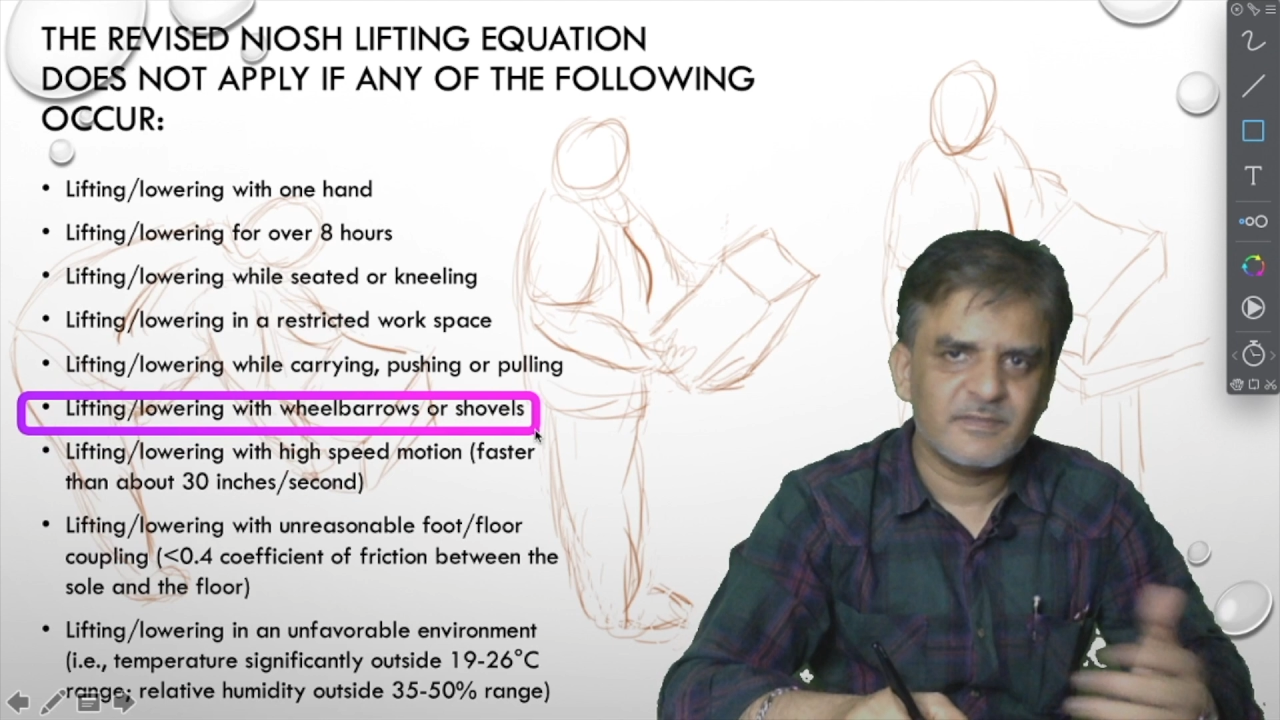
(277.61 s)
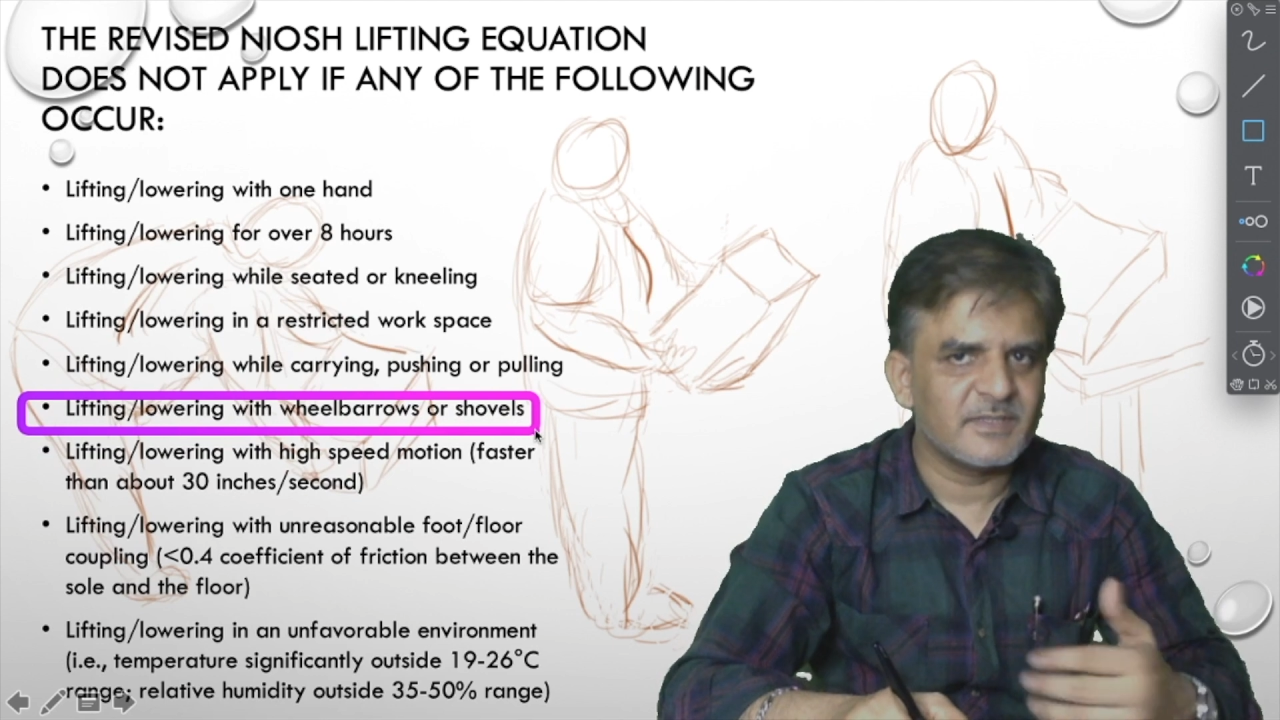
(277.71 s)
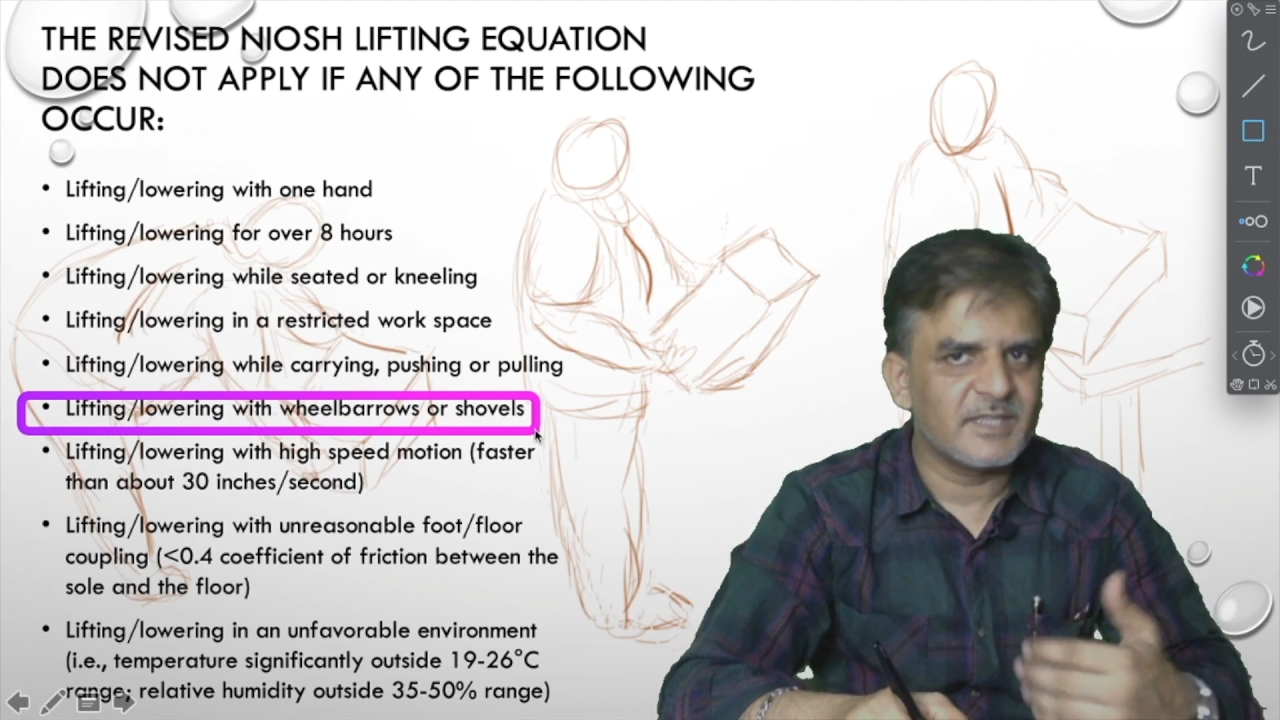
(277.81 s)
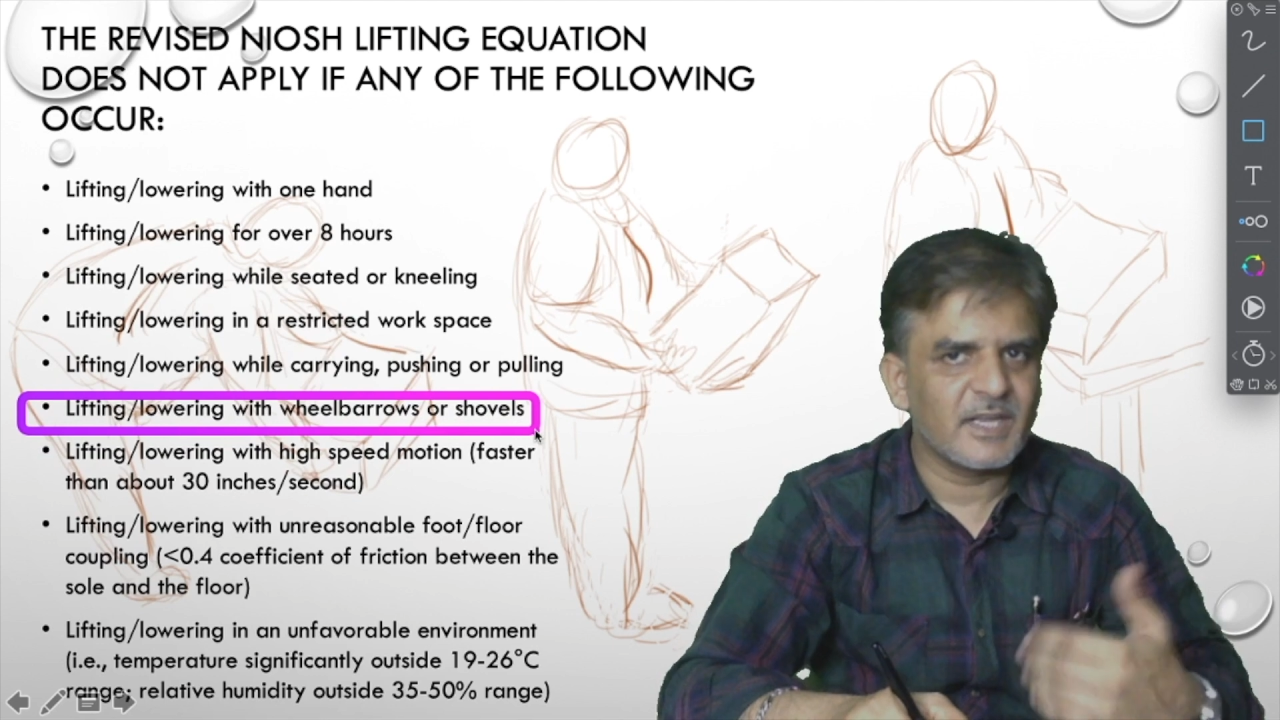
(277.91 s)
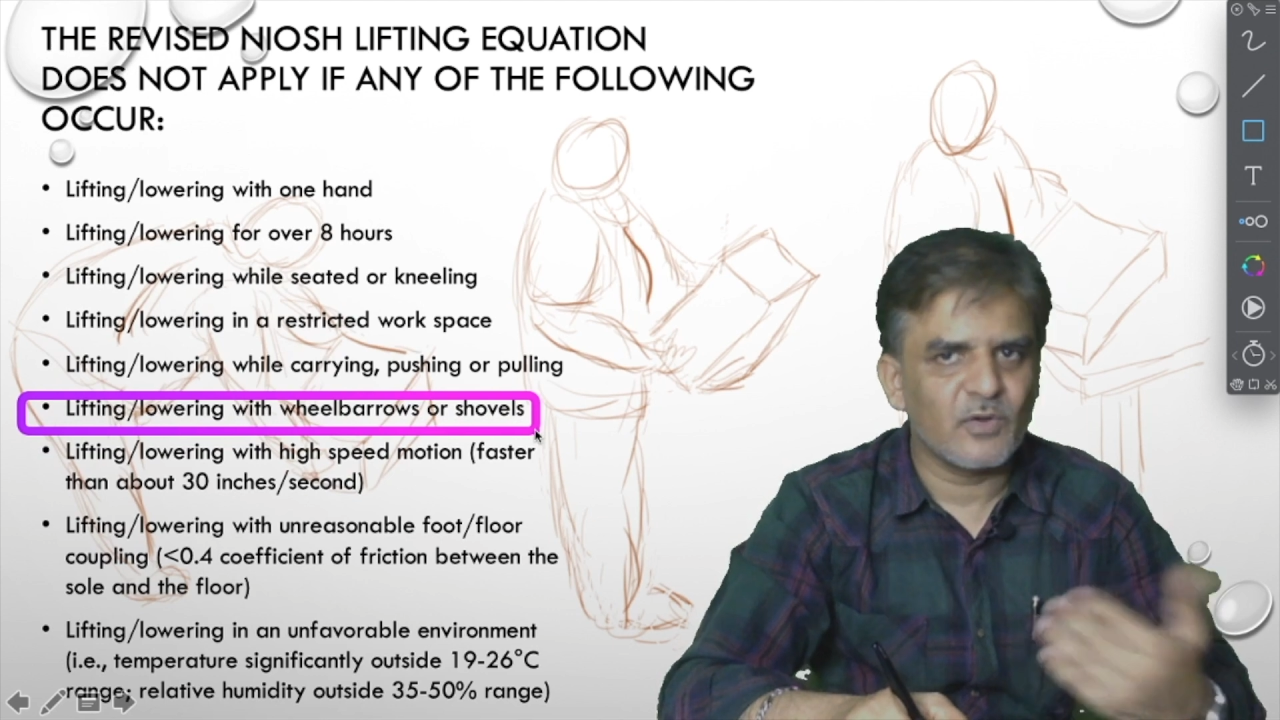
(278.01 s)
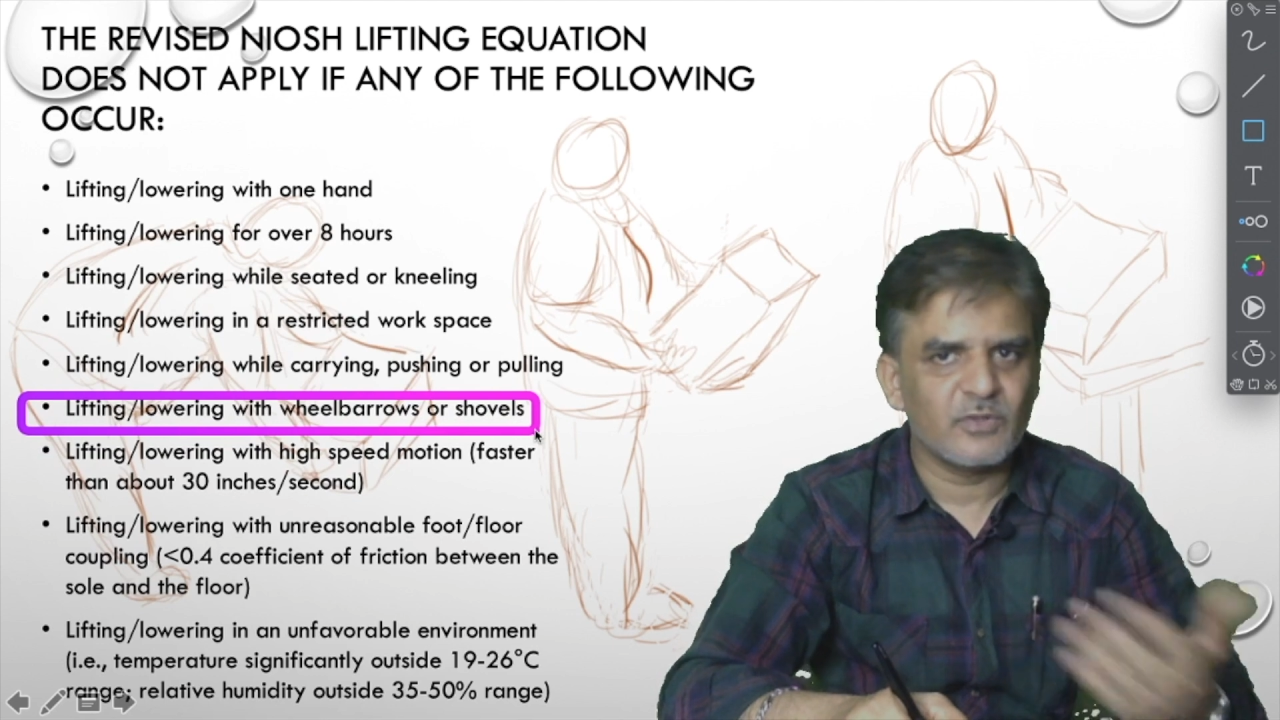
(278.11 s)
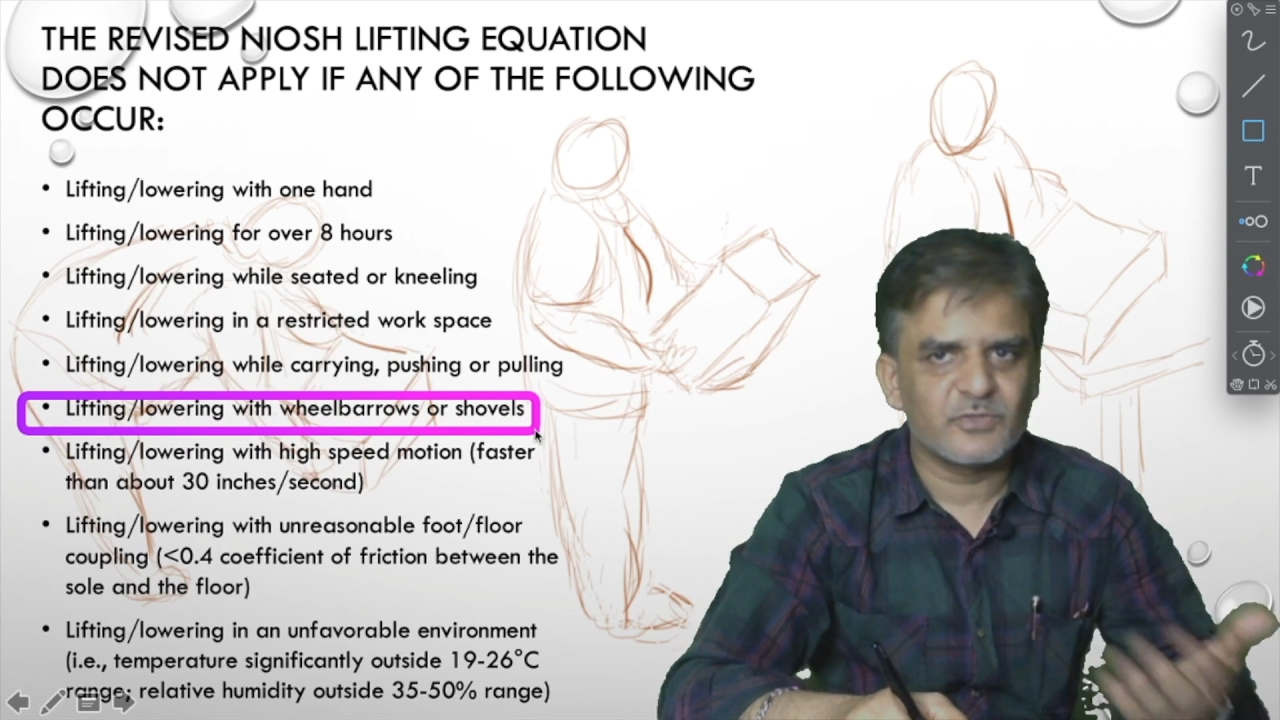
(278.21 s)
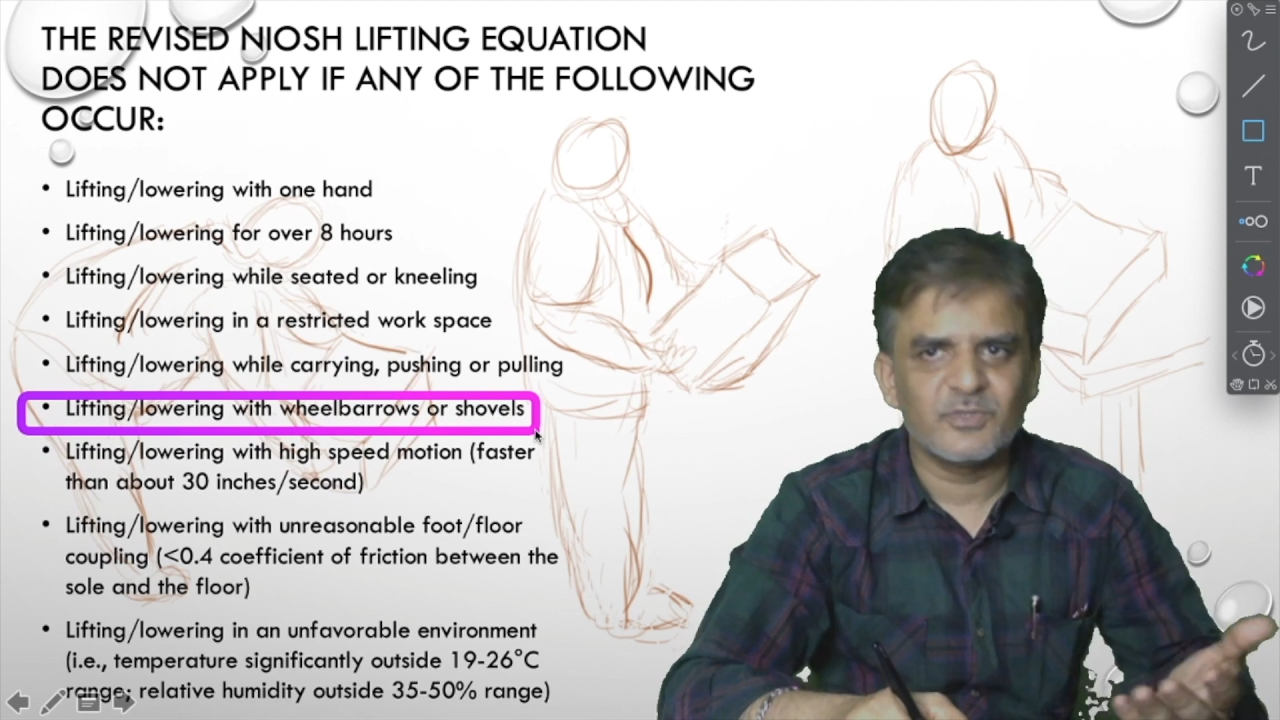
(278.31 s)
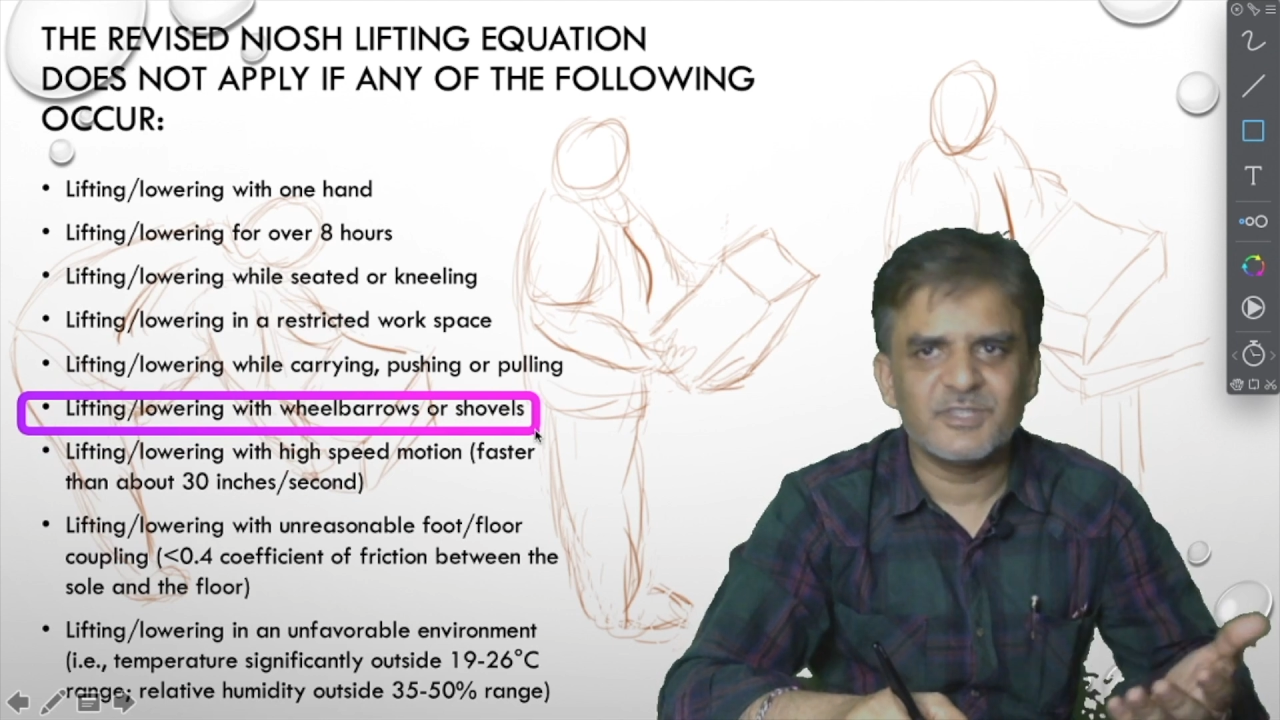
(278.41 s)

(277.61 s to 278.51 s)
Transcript: then also the